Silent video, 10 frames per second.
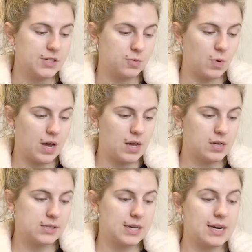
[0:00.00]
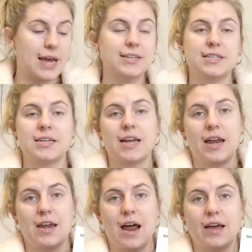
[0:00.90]
was
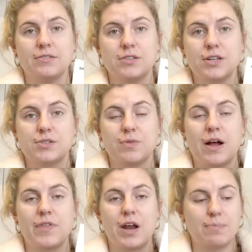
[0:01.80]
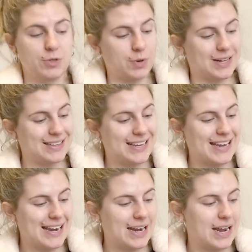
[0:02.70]
$19.99. So let's round that up to a
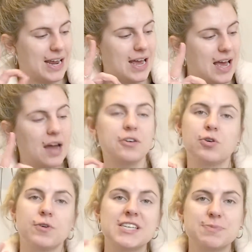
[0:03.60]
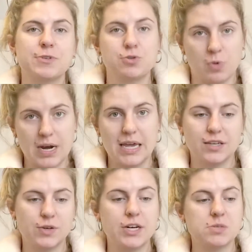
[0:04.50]
crisp 20.
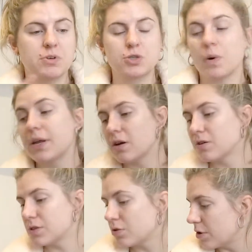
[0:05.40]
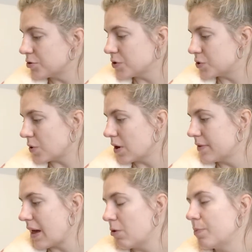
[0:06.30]
So I just spent 20 euros at the grocery store,
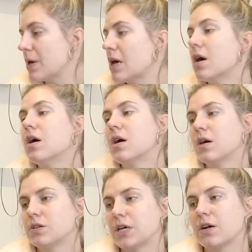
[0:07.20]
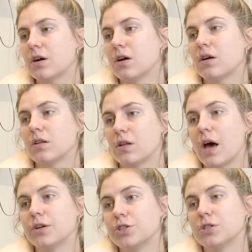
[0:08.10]
and that will be dinner,
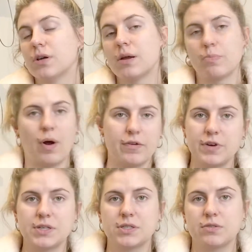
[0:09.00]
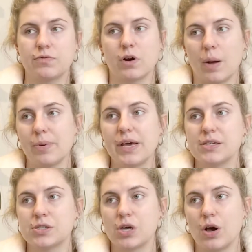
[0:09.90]
lunch, and breakfast for a couple days.
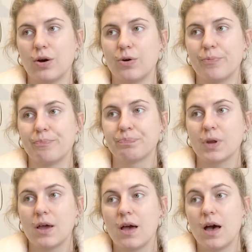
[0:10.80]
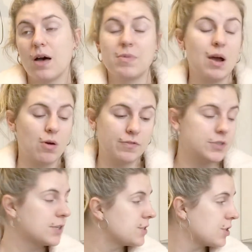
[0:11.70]
So, we're off to
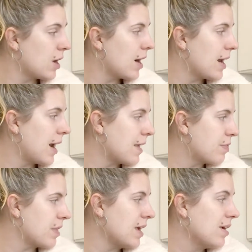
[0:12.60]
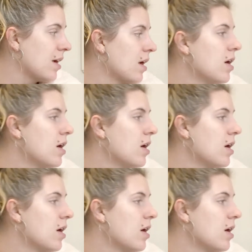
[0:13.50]
a good start. And I think